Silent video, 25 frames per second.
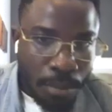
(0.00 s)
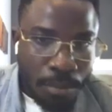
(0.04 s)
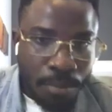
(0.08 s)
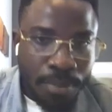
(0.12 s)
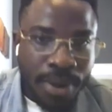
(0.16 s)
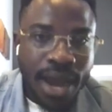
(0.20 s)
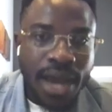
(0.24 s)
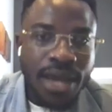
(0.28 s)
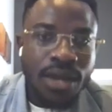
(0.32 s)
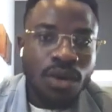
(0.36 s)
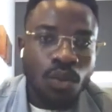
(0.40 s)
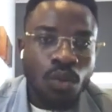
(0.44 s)

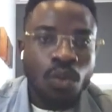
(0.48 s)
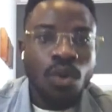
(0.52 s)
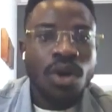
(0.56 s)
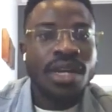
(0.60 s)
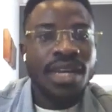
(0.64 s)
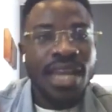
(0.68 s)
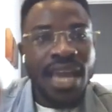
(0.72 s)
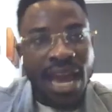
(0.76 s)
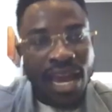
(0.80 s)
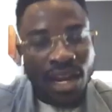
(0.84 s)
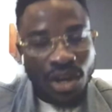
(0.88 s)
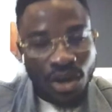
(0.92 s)
ban what
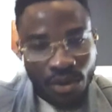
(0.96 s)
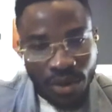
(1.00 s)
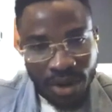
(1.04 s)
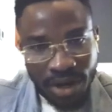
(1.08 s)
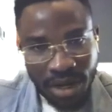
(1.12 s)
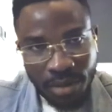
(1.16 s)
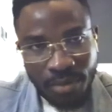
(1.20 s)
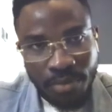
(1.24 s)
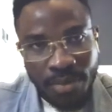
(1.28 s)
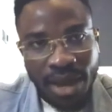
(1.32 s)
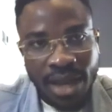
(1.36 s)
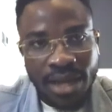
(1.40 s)
they had already
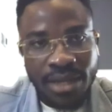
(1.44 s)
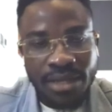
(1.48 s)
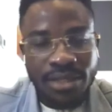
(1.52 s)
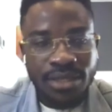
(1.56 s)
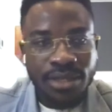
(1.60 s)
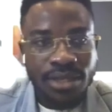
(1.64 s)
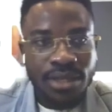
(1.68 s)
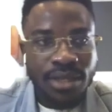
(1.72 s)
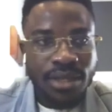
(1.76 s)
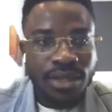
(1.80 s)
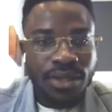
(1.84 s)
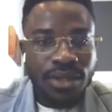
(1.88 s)

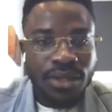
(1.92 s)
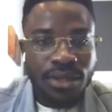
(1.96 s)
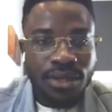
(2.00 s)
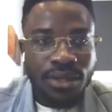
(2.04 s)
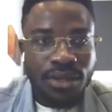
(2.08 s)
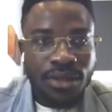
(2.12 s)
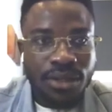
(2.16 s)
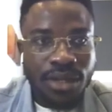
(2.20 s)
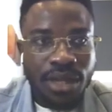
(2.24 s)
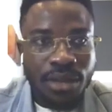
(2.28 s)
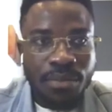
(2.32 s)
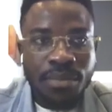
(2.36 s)

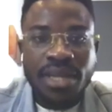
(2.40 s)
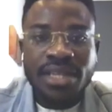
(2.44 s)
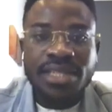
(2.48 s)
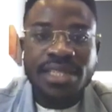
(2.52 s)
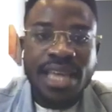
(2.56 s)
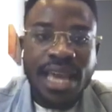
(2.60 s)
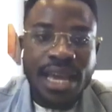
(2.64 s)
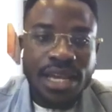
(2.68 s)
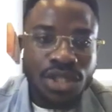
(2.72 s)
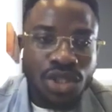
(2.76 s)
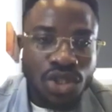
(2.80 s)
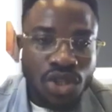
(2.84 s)
banned? It means
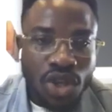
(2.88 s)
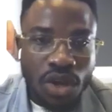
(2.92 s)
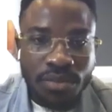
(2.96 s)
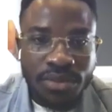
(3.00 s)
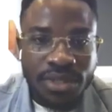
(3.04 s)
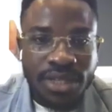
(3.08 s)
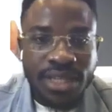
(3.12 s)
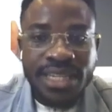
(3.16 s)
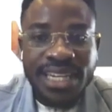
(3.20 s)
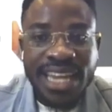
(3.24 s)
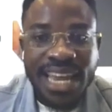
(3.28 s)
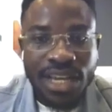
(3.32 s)
there are
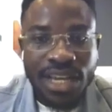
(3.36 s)
something.